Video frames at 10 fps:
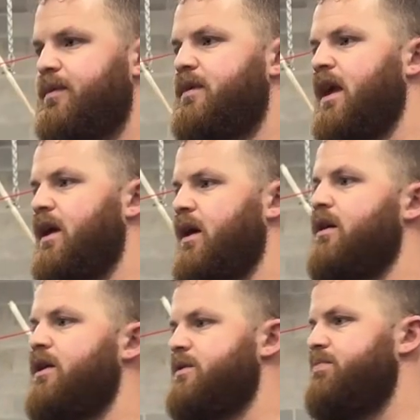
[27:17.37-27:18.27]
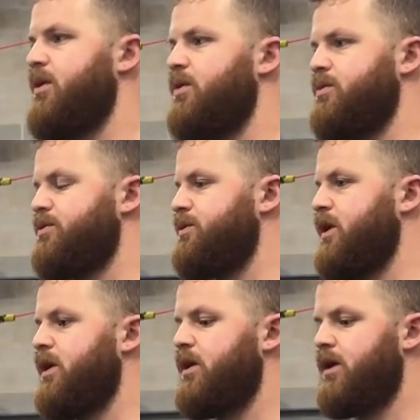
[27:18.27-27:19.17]
taking care of these poles,
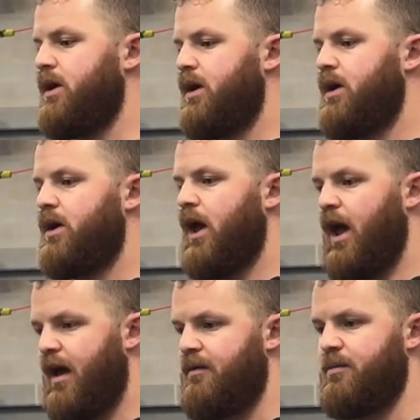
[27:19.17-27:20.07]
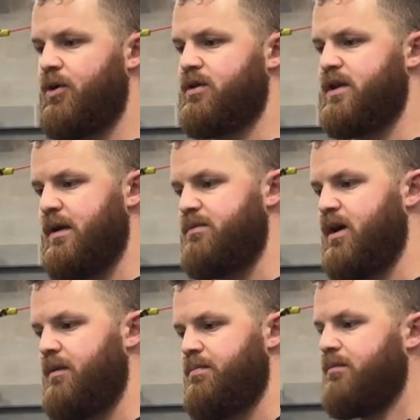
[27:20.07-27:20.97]
having them all taped
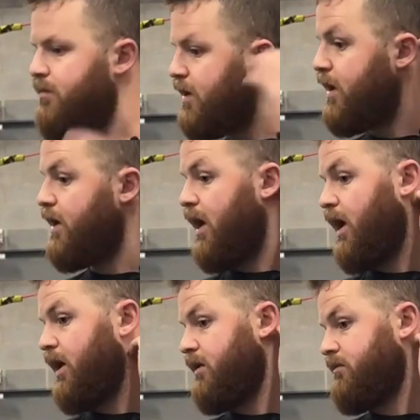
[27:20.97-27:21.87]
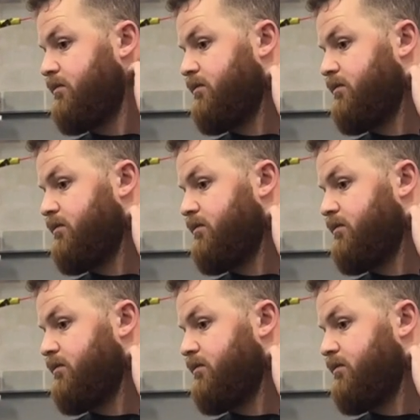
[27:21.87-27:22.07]
up in a